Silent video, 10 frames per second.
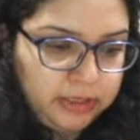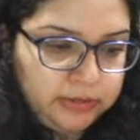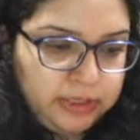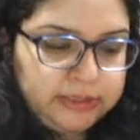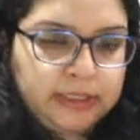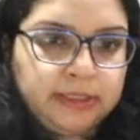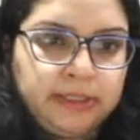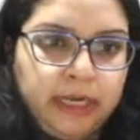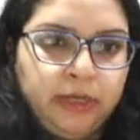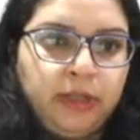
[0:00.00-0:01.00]
So I'll
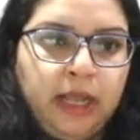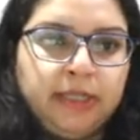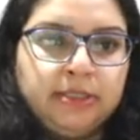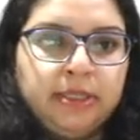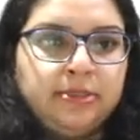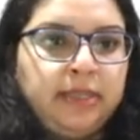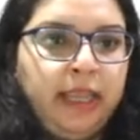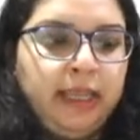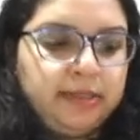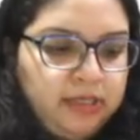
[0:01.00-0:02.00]
just tell you the answer. It's
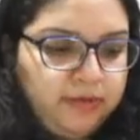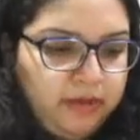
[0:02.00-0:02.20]
A S D.